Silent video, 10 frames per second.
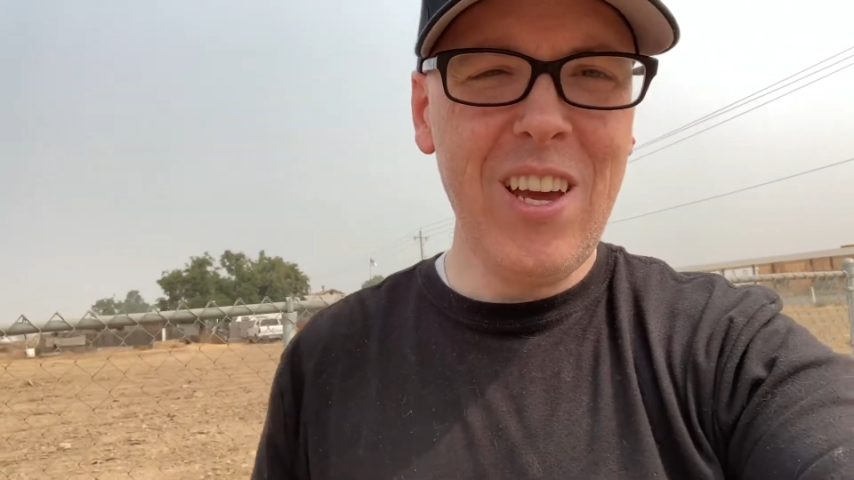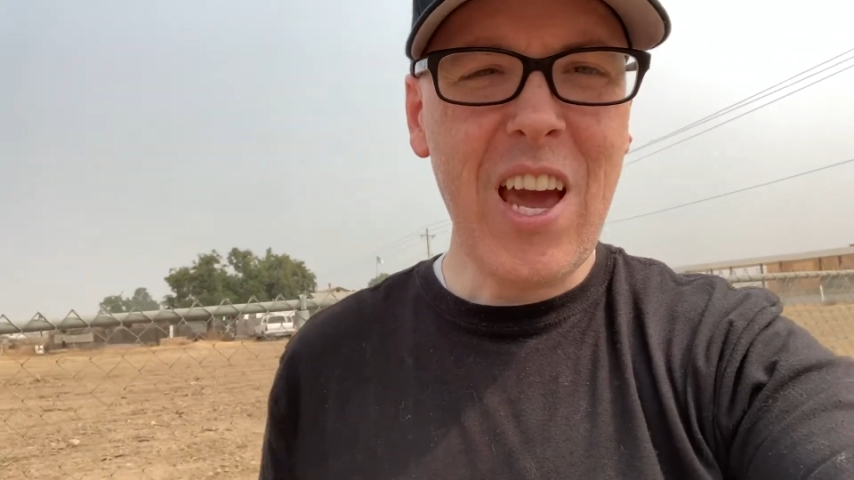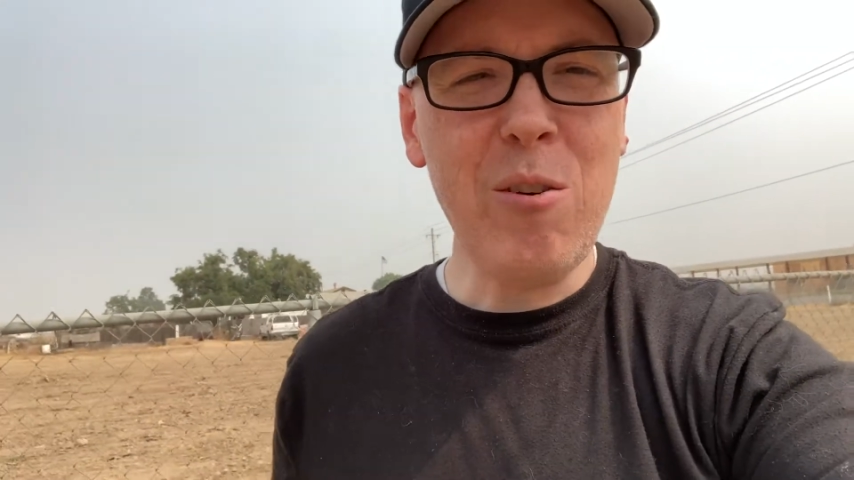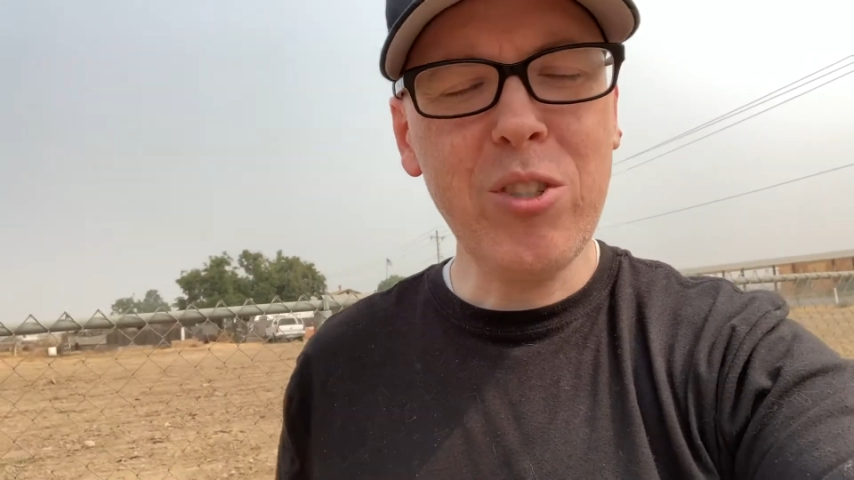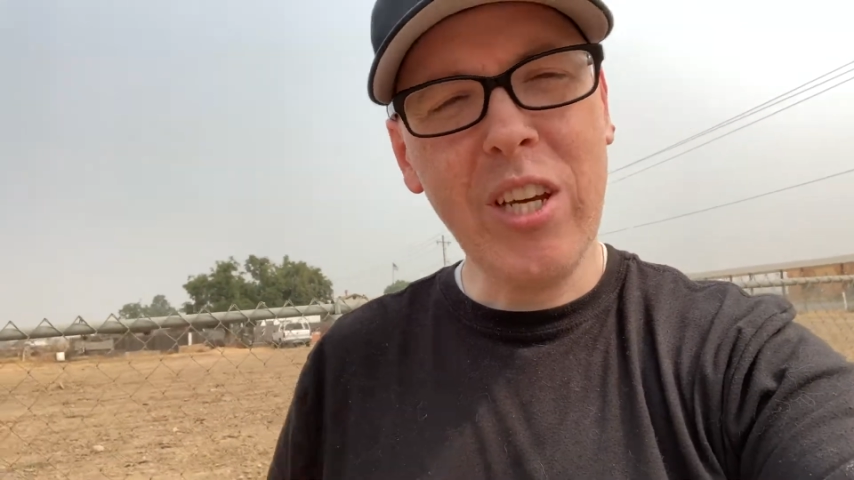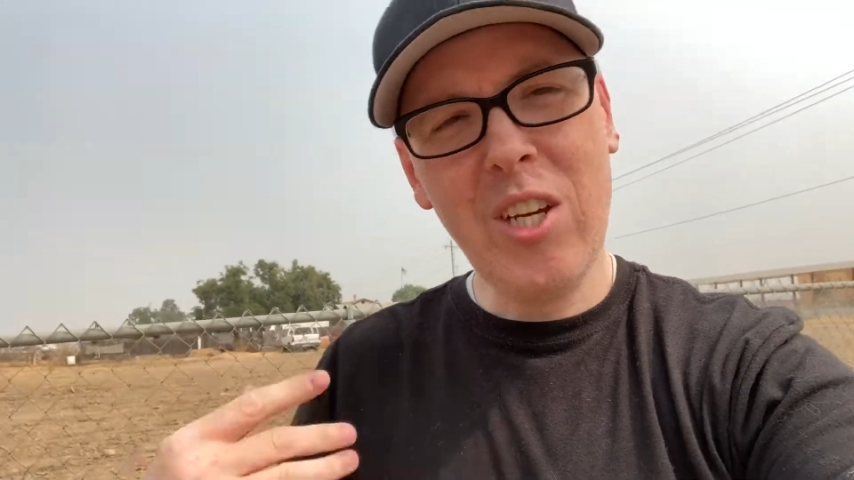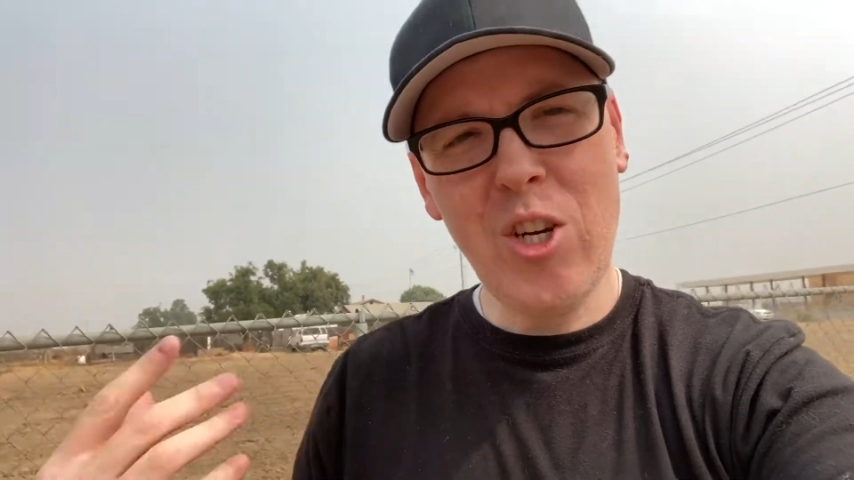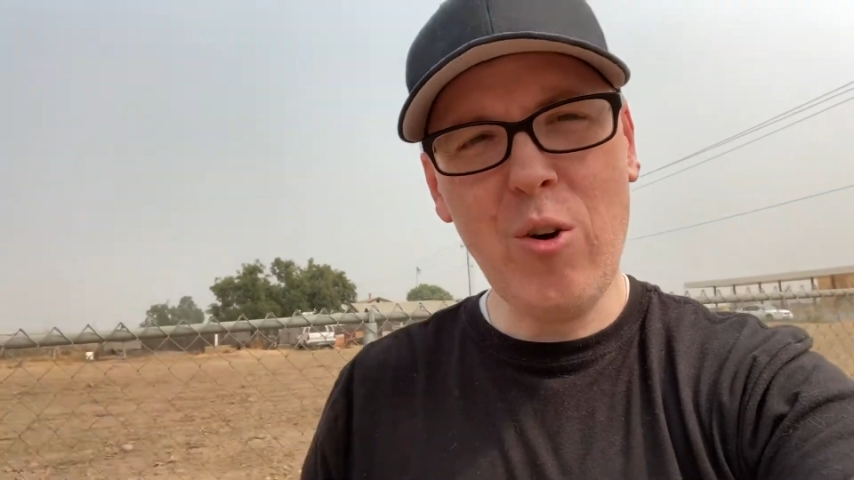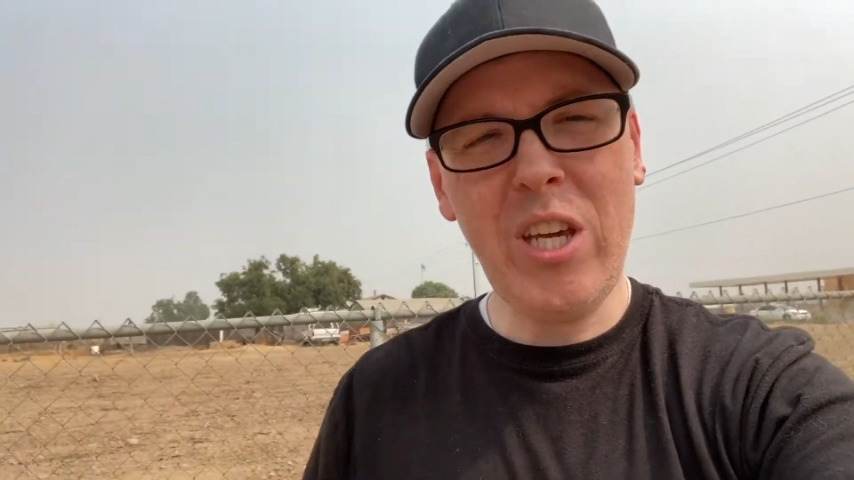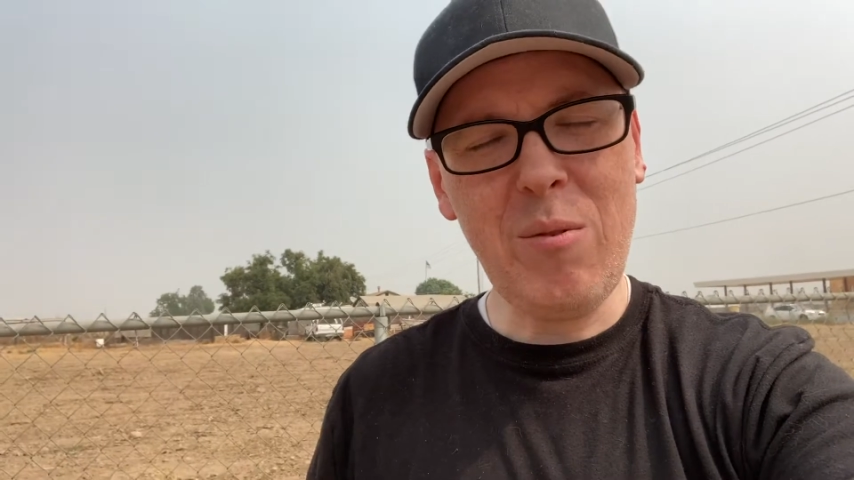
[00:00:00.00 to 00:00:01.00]
And it was like a
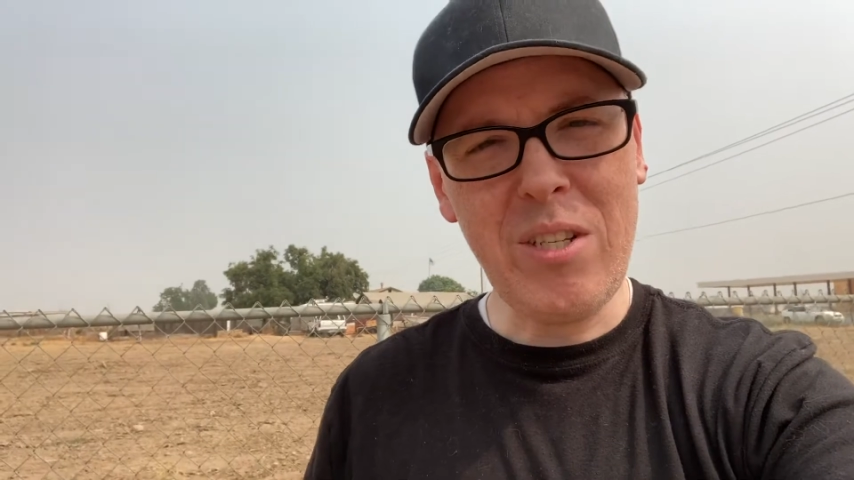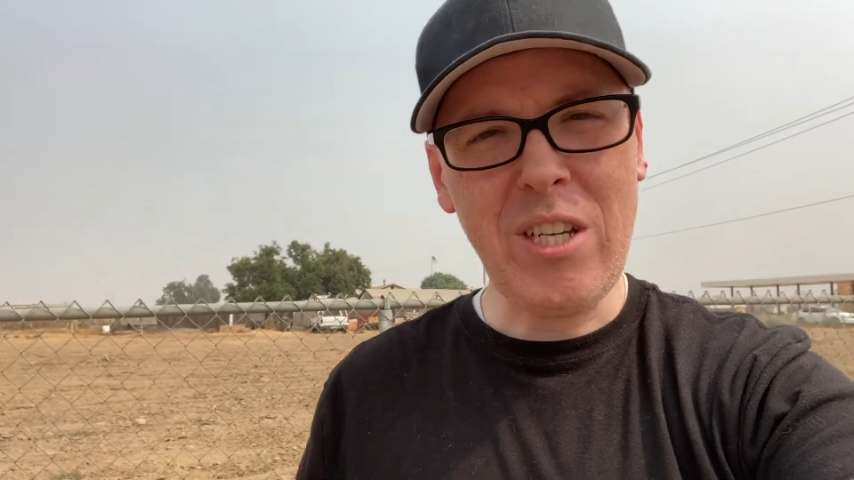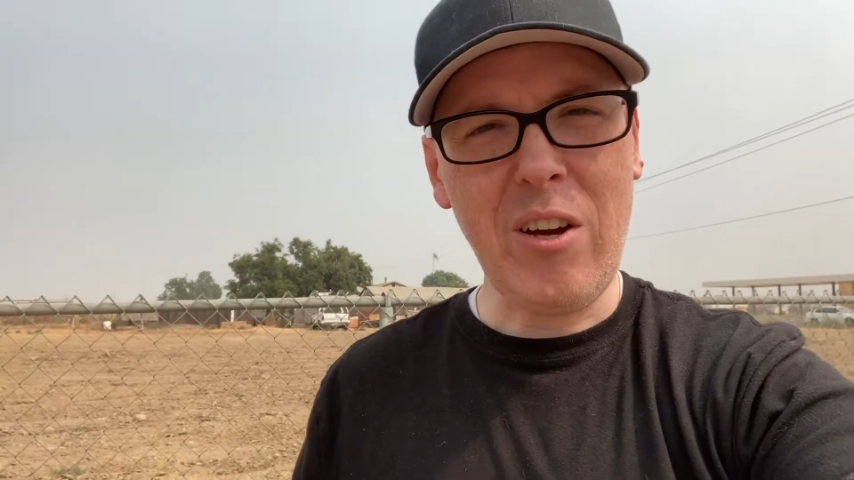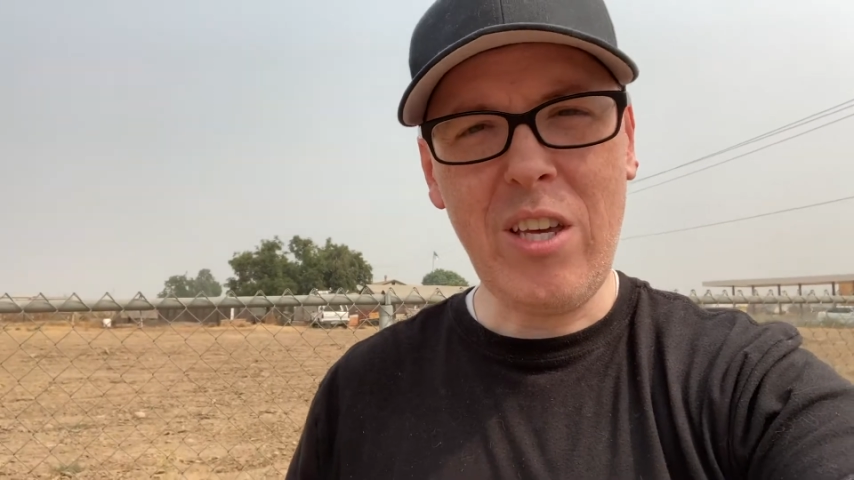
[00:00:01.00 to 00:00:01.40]
joke he would tell.